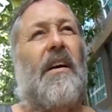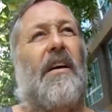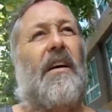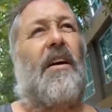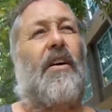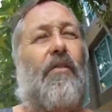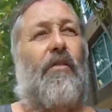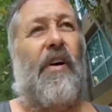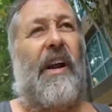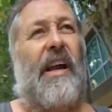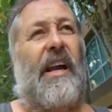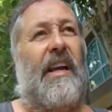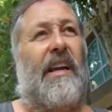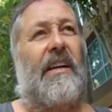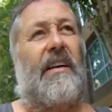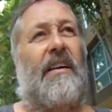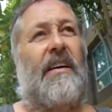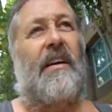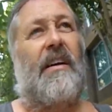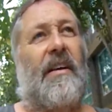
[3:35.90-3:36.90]

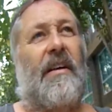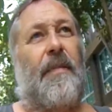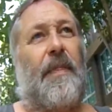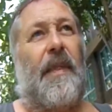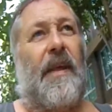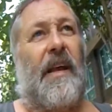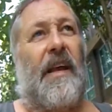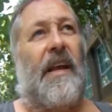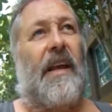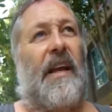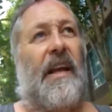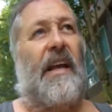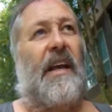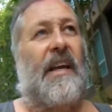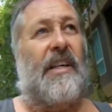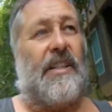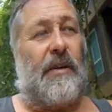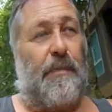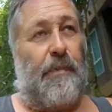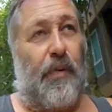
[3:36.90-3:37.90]
green
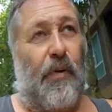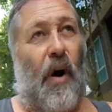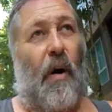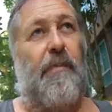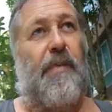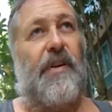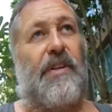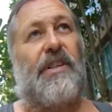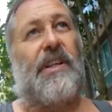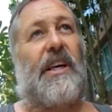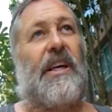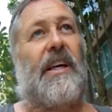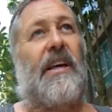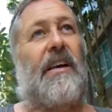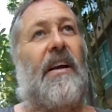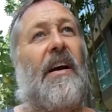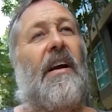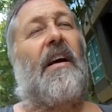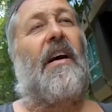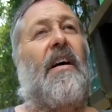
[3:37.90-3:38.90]
is a property
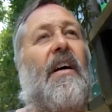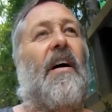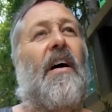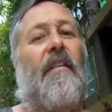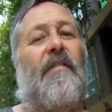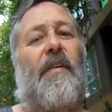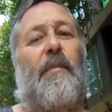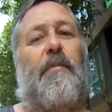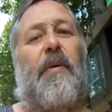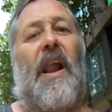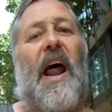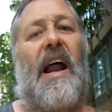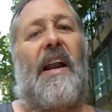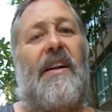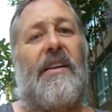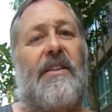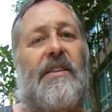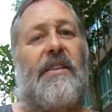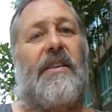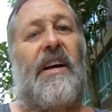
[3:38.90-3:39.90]
of the
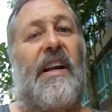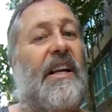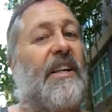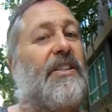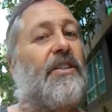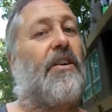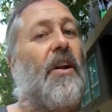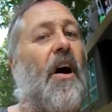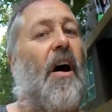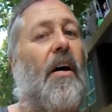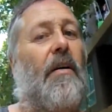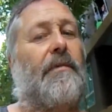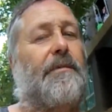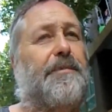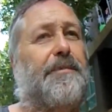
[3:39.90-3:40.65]
plant, and it's not.